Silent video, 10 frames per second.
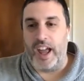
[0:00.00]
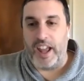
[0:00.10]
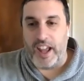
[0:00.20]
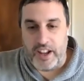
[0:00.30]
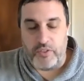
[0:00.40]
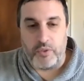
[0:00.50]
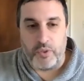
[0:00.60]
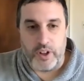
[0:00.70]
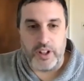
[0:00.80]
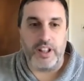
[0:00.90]
it
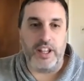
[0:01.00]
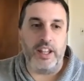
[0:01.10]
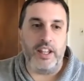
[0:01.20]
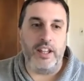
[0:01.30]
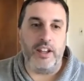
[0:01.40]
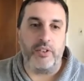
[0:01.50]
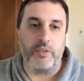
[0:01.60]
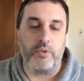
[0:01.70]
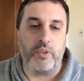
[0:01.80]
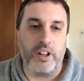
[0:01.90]

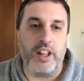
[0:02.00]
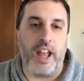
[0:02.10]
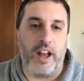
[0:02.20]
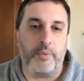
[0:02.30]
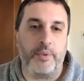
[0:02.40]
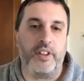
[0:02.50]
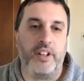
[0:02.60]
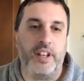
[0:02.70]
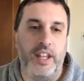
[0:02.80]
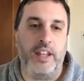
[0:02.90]
really helps the
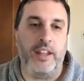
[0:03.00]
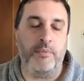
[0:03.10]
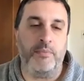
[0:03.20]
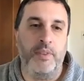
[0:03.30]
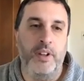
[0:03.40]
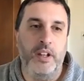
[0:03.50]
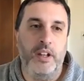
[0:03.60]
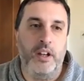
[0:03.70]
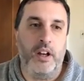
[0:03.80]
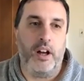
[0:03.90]
team
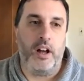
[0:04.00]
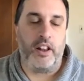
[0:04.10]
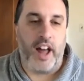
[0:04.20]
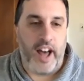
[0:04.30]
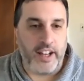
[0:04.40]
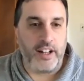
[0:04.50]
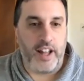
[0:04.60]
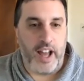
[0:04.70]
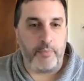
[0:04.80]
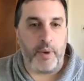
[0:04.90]
align a
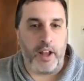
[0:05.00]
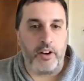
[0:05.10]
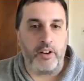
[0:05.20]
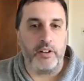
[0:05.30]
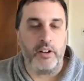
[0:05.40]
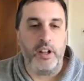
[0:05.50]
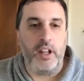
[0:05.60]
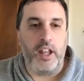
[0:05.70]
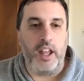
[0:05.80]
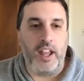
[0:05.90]
lot better
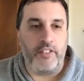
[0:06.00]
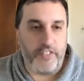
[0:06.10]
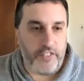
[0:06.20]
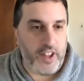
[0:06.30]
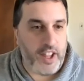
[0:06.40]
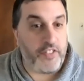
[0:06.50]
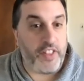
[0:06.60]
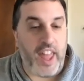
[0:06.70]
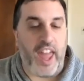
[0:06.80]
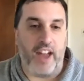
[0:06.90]
if
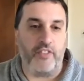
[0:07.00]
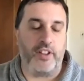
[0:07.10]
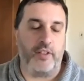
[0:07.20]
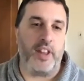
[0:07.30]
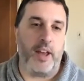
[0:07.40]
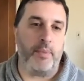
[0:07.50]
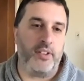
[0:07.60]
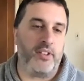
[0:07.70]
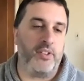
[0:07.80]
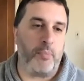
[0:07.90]
they have some of that
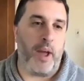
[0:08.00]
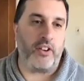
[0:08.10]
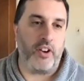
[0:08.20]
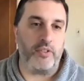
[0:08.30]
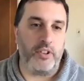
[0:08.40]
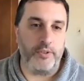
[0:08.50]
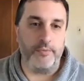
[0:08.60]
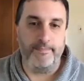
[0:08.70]
business background too.